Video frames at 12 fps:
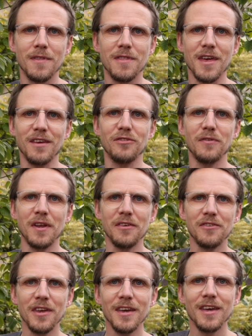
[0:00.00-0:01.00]
Thanks for
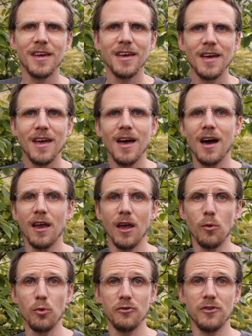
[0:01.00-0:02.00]
listening, and I
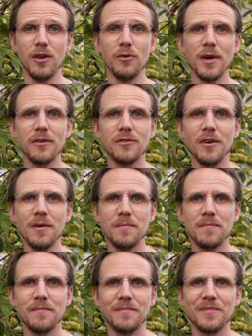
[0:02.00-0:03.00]
will see you next time.
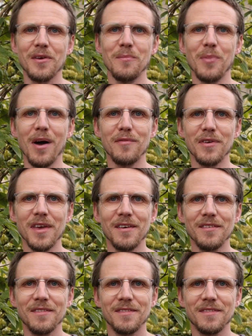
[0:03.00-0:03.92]
Bye for now.